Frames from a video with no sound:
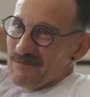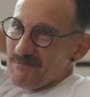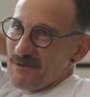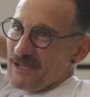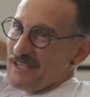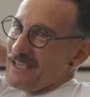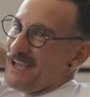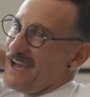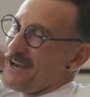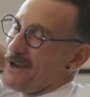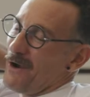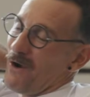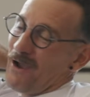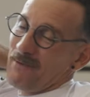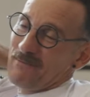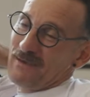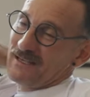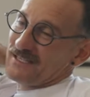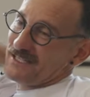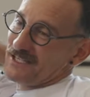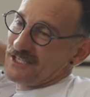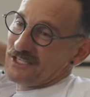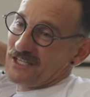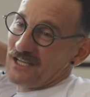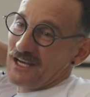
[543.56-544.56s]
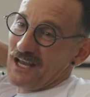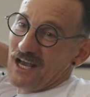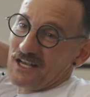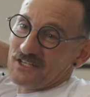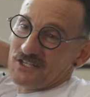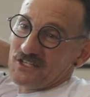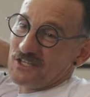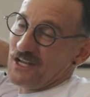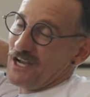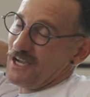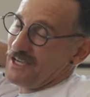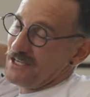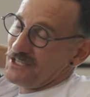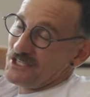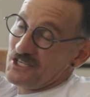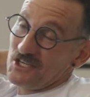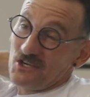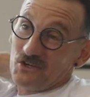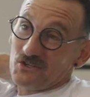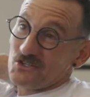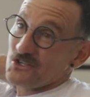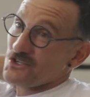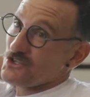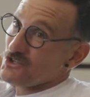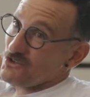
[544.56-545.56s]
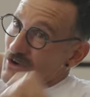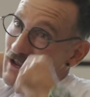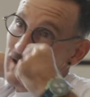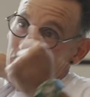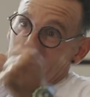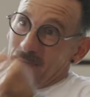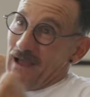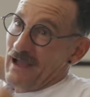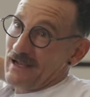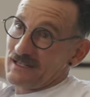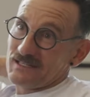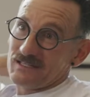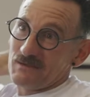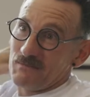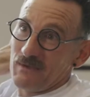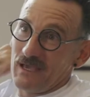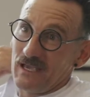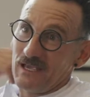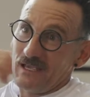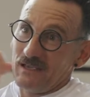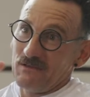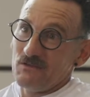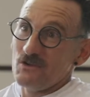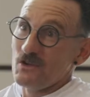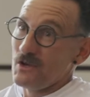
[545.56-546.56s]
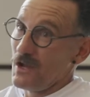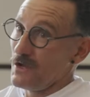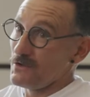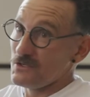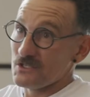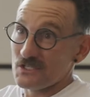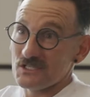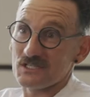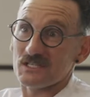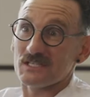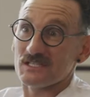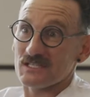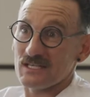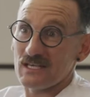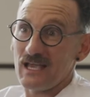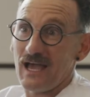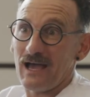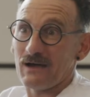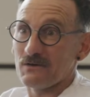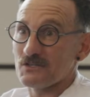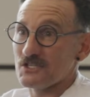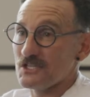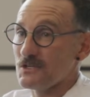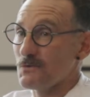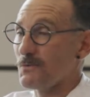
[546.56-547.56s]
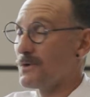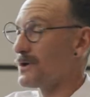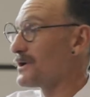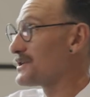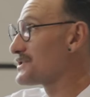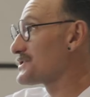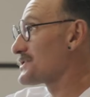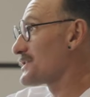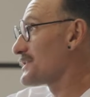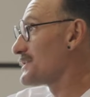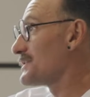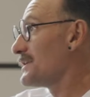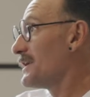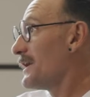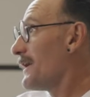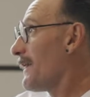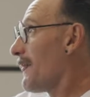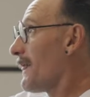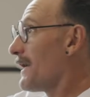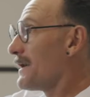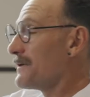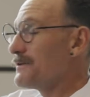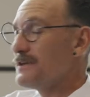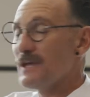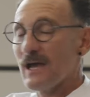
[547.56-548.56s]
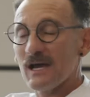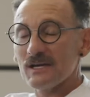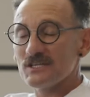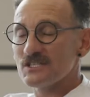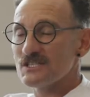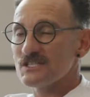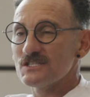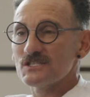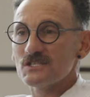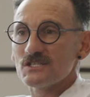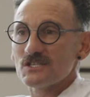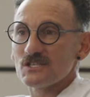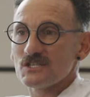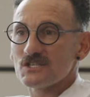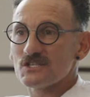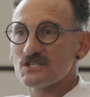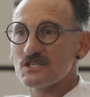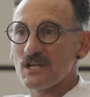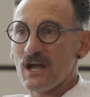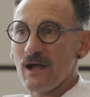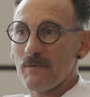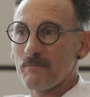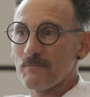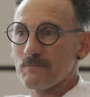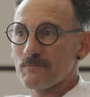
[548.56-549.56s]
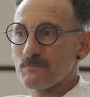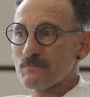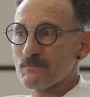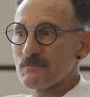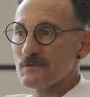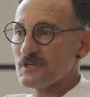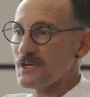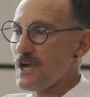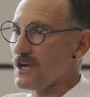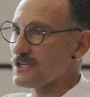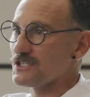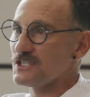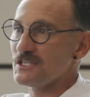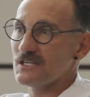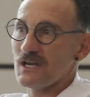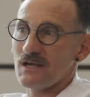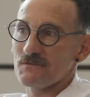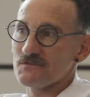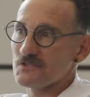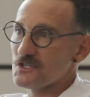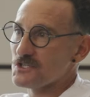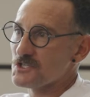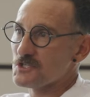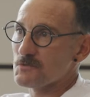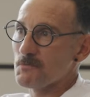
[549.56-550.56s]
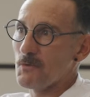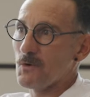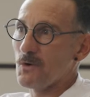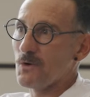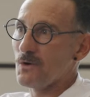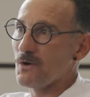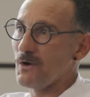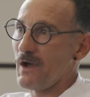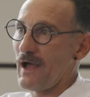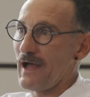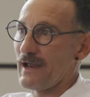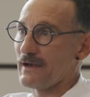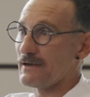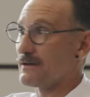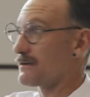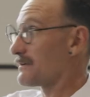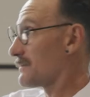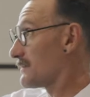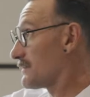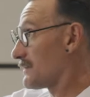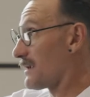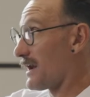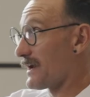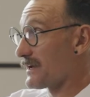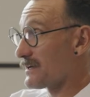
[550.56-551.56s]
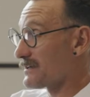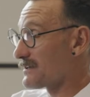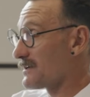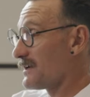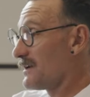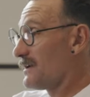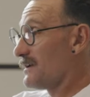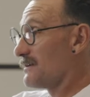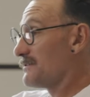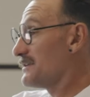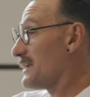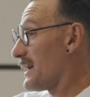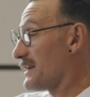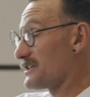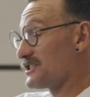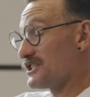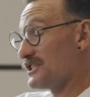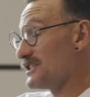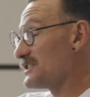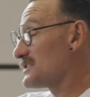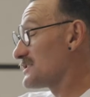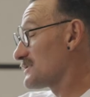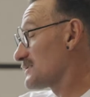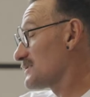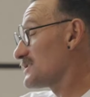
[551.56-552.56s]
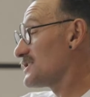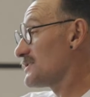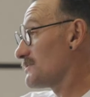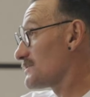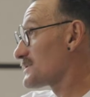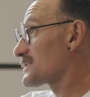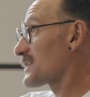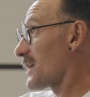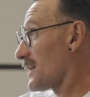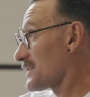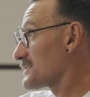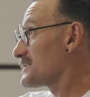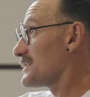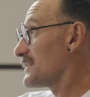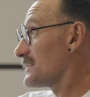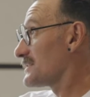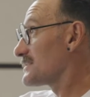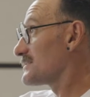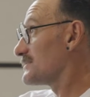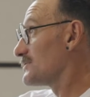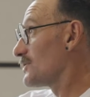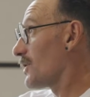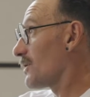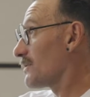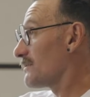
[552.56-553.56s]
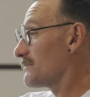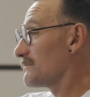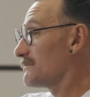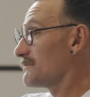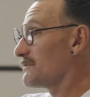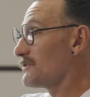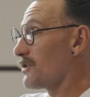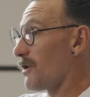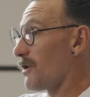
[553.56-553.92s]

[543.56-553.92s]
But I messaged her last night, and she got straight back to me, just to see how she was. And she's just, she loves the sport, and she was gutted, not